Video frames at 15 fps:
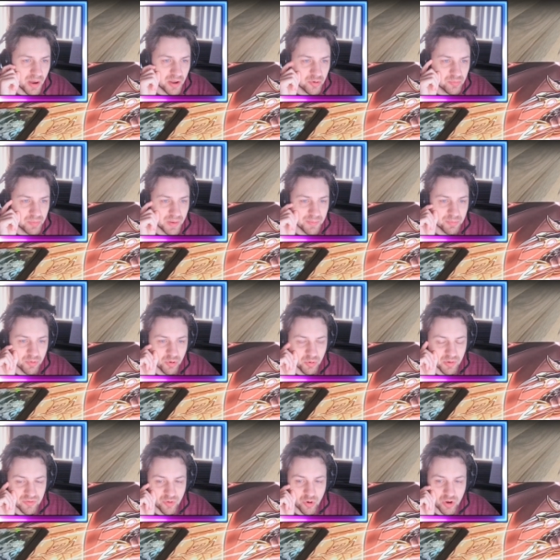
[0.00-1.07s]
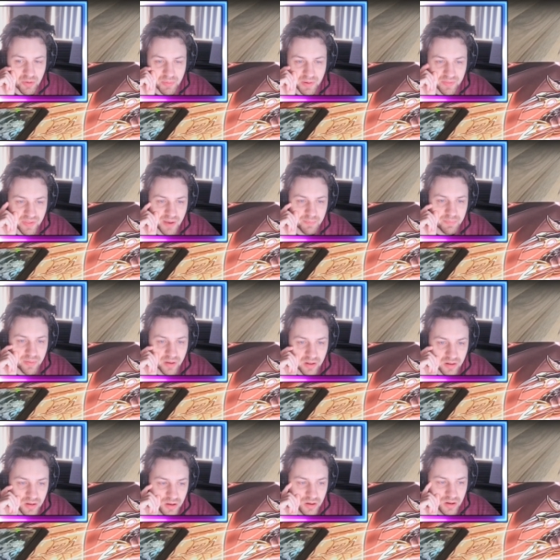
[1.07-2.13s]
I know people always talk about that,
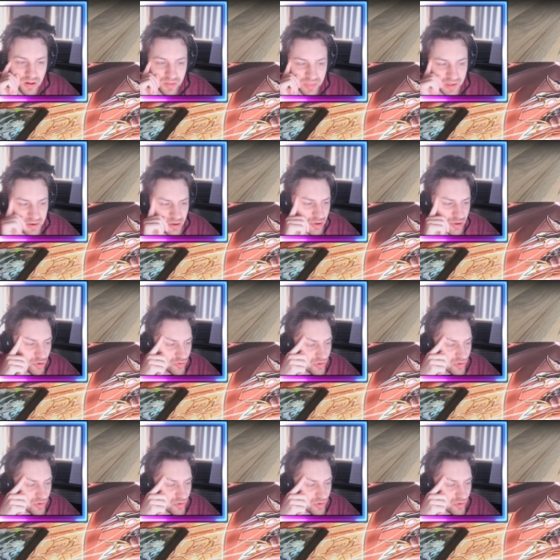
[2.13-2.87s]
but then you're using